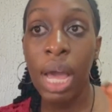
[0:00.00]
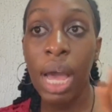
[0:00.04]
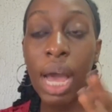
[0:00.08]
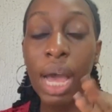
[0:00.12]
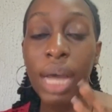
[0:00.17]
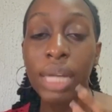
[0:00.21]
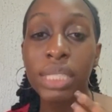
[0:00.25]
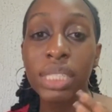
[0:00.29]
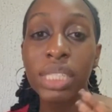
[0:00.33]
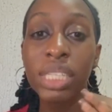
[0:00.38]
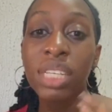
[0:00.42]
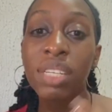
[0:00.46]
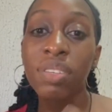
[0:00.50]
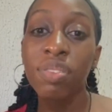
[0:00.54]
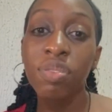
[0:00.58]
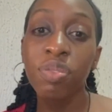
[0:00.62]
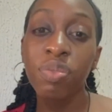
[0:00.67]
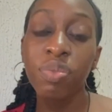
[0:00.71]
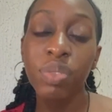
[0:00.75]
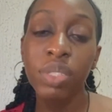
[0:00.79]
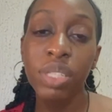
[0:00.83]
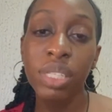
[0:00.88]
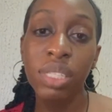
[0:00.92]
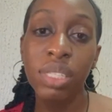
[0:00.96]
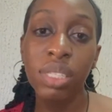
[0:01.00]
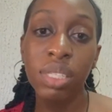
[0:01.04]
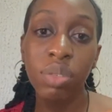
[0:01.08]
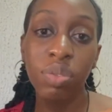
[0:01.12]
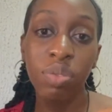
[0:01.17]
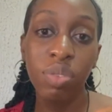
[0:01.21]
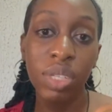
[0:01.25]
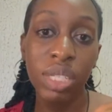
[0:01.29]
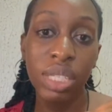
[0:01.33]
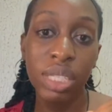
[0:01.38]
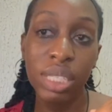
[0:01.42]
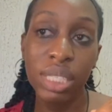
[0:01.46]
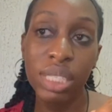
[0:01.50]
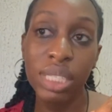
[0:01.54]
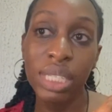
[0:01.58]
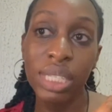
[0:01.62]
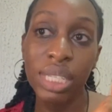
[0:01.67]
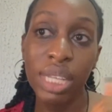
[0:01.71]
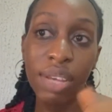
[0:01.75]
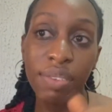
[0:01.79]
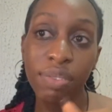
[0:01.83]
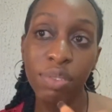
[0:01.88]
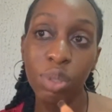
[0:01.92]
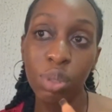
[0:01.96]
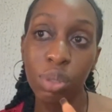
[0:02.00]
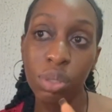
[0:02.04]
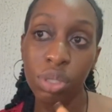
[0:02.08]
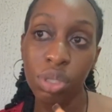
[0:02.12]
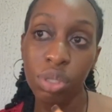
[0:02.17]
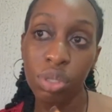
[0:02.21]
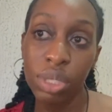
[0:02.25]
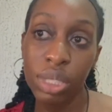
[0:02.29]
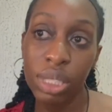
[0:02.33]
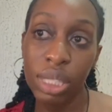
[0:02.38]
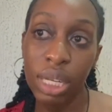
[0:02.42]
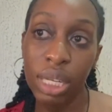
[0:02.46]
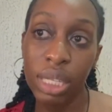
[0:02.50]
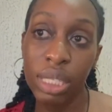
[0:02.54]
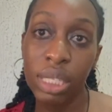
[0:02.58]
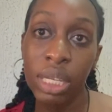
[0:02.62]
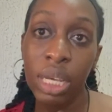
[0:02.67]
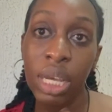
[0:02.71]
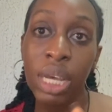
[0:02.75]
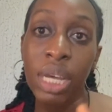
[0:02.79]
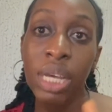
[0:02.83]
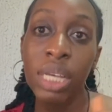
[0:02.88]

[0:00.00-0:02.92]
and if this syphilis is left untreated,